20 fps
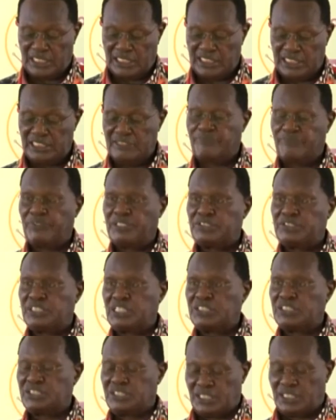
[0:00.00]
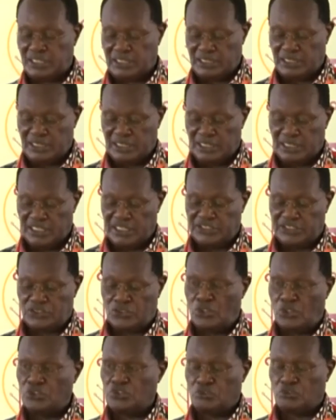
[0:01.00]
and infrastructure
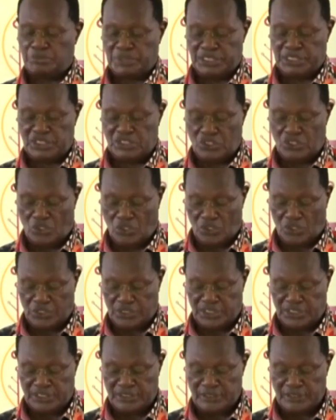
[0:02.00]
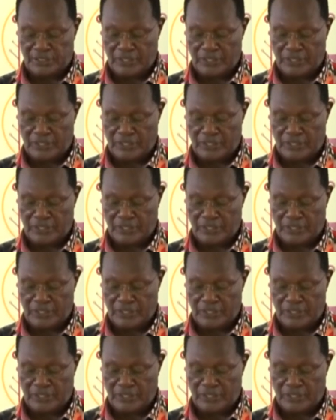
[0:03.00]
is not to be ignored